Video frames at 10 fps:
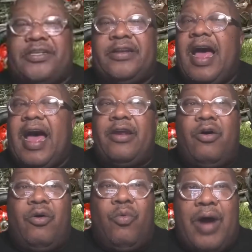I
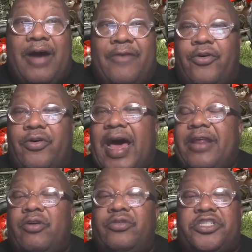don't waffle. I
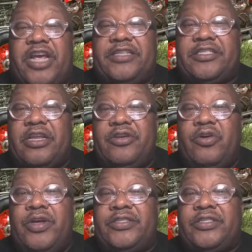don't chase the
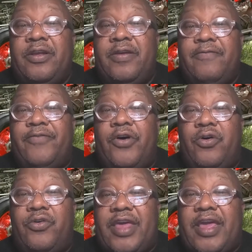newest
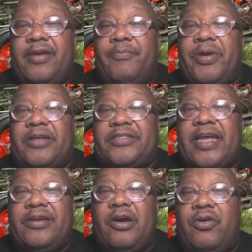vogue thing because I
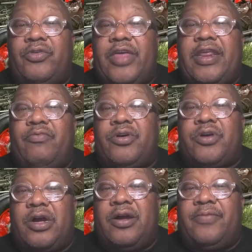know that it will
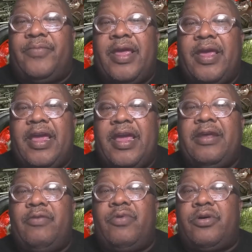come and
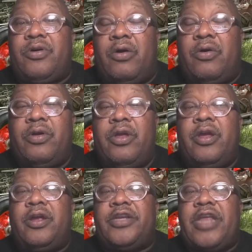it will go.
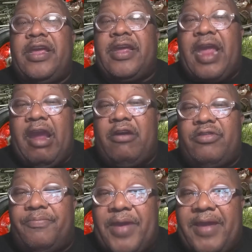Take care of the
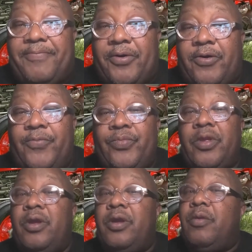people,
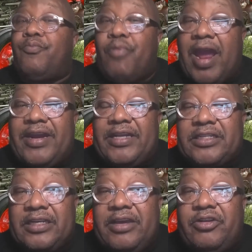practice
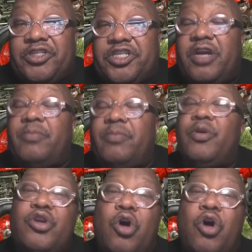leadership, know